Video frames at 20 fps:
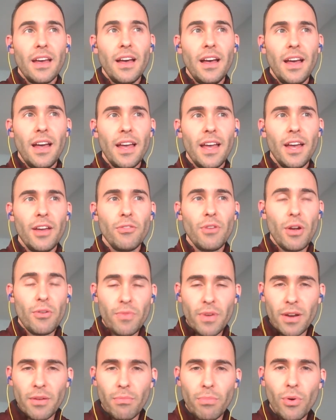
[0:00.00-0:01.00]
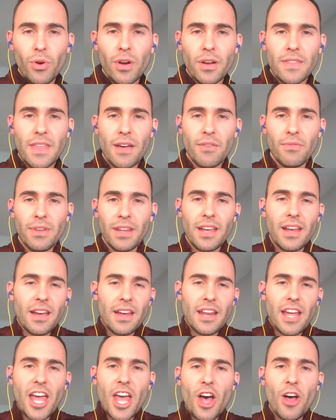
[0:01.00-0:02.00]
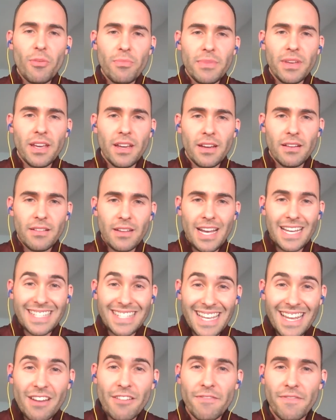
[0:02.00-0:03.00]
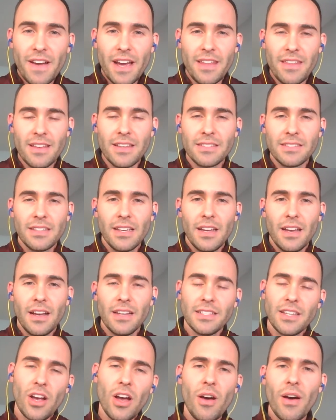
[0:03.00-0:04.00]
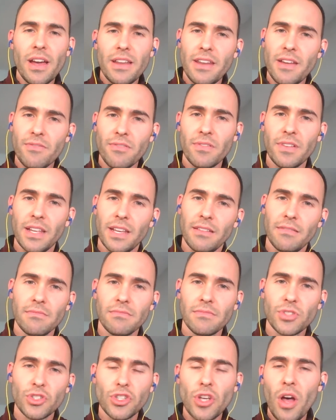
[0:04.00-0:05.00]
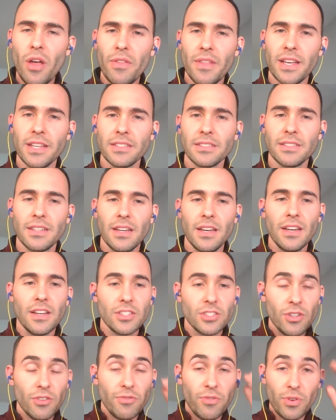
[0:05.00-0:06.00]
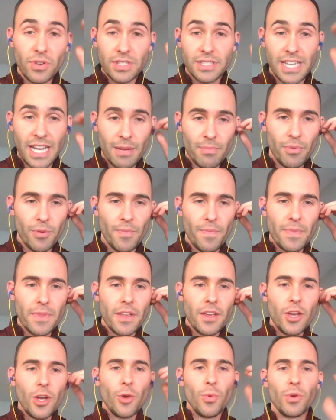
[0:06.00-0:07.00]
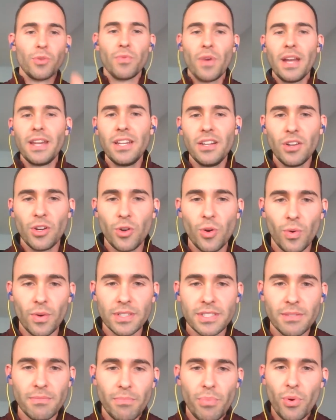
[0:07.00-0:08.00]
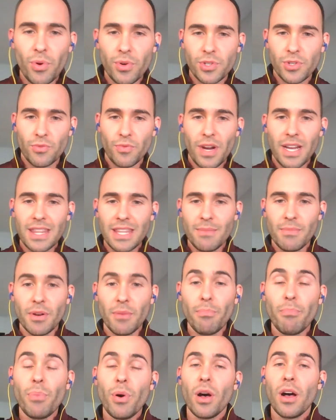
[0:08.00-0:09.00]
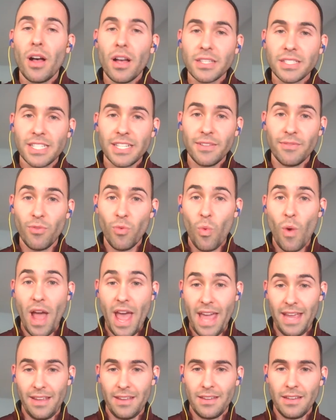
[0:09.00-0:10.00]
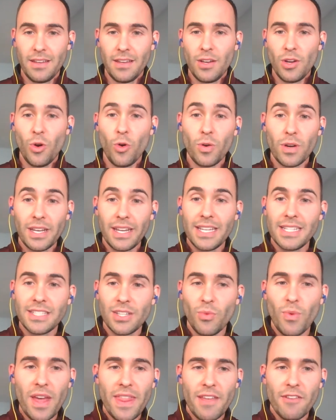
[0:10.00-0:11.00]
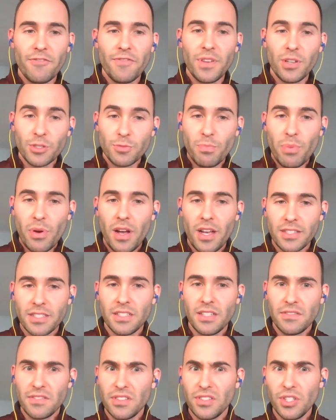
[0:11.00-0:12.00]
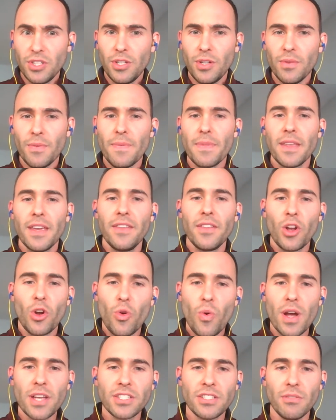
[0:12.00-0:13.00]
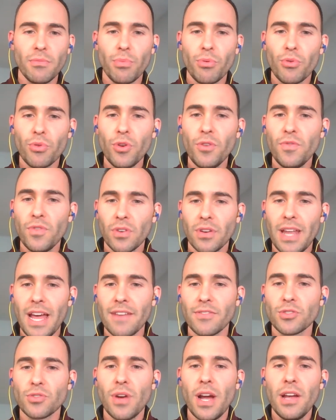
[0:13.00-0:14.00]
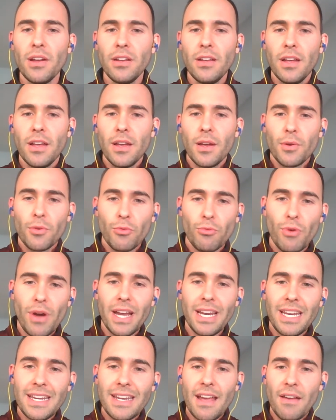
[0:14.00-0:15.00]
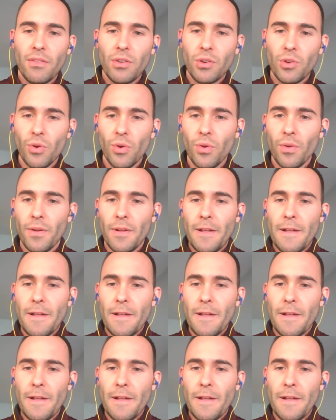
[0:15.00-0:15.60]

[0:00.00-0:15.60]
I, I read a book that really kind of helped me identify this. I was like, oh, I never really saw this. So for example, when writing a goal, it's important to write them in a positive way, or at least a way that feels positive to you. In the quest to improve your life, try writing down a goal